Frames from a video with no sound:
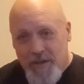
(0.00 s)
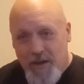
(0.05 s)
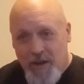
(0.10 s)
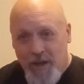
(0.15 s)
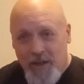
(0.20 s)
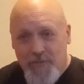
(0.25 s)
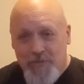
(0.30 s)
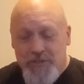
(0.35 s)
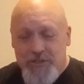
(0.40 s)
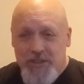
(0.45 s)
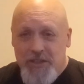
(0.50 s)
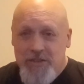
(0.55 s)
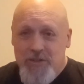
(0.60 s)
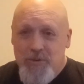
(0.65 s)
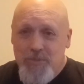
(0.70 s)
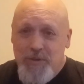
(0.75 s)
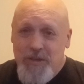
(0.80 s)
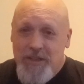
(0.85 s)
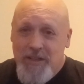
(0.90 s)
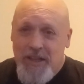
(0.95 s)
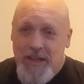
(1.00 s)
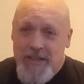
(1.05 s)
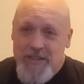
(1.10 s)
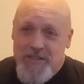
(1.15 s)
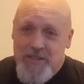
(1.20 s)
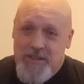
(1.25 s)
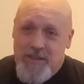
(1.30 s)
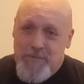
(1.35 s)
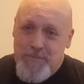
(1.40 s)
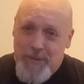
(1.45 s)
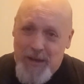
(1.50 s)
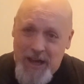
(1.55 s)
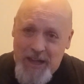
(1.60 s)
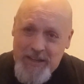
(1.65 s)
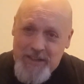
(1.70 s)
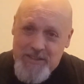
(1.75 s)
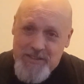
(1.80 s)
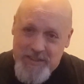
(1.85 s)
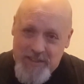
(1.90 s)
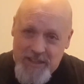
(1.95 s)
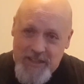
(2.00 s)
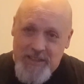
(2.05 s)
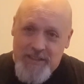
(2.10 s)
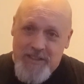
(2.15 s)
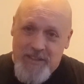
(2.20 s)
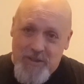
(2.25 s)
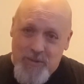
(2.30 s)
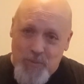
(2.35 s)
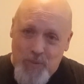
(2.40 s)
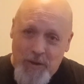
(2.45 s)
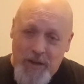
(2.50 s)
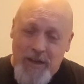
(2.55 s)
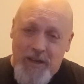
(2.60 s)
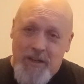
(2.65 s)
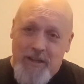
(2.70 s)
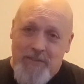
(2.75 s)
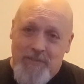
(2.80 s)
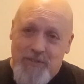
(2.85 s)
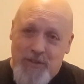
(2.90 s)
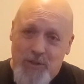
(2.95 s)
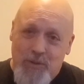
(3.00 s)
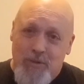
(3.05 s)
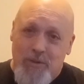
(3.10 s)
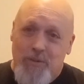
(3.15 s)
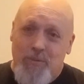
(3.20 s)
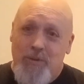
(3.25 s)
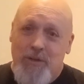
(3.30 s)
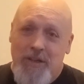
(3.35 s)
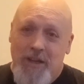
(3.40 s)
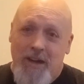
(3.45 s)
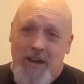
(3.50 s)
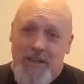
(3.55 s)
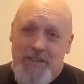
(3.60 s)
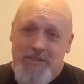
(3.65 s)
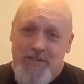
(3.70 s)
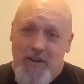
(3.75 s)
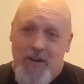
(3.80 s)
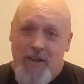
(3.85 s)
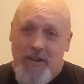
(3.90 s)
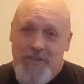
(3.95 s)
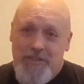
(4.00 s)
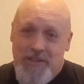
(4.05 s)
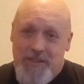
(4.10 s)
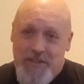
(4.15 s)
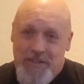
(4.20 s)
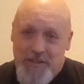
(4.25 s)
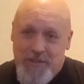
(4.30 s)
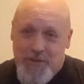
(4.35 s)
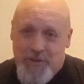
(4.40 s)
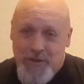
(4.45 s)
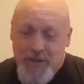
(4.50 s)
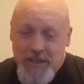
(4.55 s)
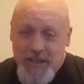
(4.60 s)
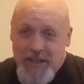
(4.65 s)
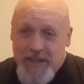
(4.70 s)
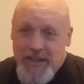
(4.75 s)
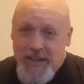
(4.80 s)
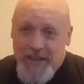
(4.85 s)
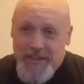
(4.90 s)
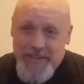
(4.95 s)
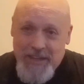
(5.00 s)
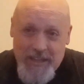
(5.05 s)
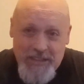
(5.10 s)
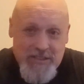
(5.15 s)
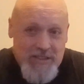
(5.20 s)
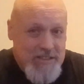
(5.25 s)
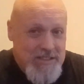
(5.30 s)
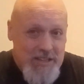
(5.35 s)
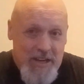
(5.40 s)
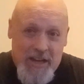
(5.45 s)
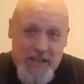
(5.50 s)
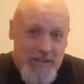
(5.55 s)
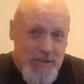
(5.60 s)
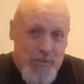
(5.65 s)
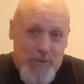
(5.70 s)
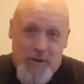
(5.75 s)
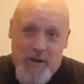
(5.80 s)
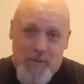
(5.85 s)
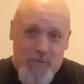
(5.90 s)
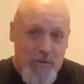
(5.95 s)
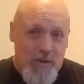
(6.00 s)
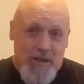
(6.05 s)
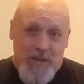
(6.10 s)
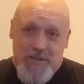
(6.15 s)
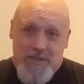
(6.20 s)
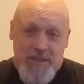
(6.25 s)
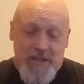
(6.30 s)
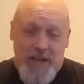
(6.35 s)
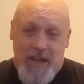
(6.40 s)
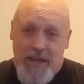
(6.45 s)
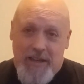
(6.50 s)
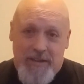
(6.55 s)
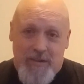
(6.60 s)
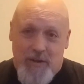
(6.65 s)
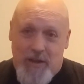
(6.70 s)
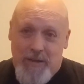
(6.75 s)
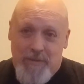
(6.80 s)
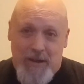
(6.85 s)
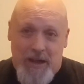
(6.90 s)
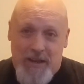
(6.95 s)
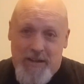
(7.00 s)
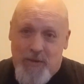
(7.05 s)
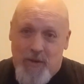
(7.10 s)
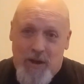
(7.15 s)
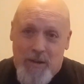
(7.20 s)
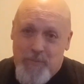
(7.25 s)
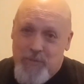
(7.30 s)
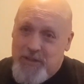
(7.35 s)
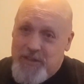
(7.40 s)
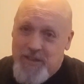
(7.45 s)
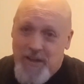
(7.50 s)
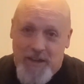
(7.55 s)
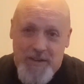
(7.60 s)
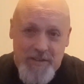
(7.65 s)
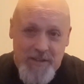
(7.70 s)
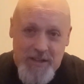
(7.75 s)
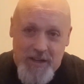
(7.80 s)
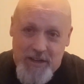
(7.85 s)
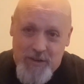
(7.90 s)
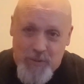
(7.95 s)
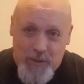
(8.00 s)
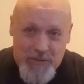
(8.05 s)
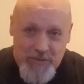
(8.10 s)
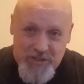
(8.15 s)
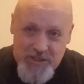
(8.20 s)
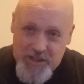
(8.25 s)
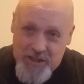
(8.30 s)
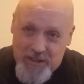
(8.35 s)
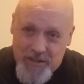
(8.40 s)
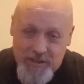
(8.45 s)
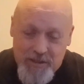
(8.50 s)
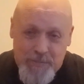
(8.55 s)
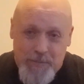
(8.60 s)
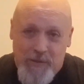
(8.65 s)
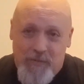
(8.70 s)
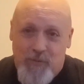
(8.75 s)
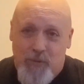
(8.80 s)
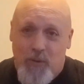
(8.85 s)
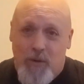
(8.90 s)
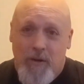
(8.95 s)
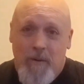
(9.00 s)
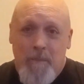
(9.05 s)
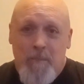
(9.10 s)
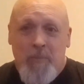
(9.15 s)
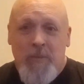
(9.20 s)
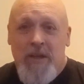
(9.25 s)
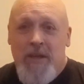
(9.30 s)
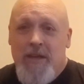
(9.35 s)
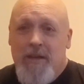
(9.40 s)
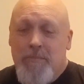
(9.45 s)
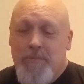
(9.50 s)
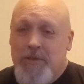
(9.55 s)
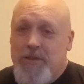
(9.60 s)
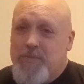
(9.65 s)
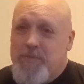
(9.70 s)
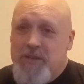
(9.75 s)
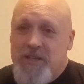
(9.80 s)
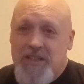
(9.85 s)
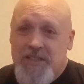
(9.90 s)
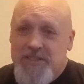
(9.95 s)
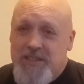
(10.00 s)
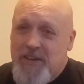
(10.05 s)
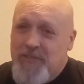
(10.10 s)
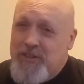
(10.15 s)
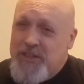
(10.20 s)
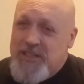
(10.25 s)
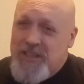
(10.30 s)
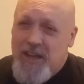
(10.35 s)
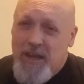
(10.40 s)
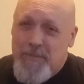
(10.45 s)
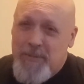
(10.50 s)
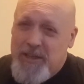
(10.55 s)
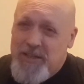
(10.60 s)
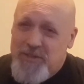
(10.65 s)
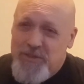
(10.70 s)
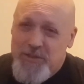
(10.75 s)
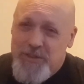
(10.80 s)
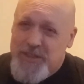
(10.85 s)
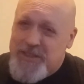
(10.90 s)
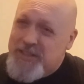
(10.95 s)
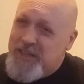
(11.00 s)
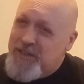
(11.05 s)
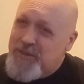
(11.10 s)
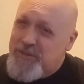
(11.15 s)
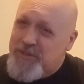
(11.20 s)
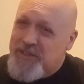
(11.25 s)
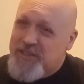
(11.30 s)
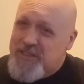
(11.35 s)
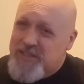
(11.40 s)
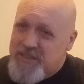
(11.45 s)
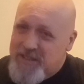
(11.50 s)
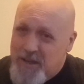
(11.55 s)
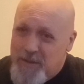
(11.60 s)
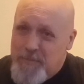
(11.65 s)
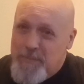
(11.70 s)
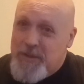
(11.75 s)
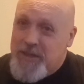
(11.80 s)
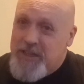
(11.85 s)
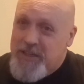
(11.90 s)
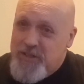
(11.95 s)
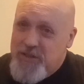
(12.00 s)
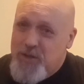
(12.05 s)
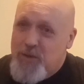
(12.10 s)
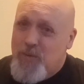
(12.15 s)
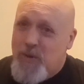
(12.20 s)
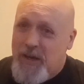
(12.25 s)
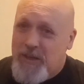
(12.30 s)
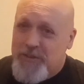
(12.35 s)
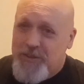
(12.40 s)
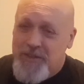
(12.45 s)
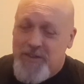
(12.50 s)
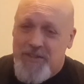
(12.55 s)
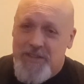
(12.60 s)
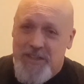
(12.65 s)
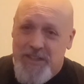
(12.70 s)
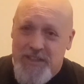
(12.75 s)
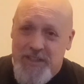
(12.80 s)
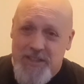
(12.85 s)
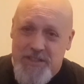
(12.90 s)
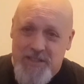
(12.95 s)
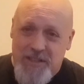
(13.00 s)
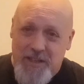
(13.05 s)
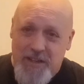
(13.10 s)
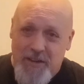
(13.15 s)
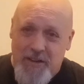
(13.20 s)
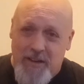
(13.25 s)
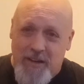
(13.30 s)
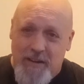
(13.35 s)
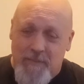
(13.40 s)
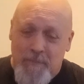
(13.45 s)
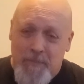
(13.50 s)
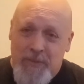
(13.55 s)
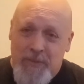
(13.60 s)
all of a sudden you realize that the body's getting in the way of doing what God's called you to do. And that's exactly where I was. And I know I'm redundant. I know I've shared this before, but it's because every time I do this, I know there's somebody new out there that needs to hear it.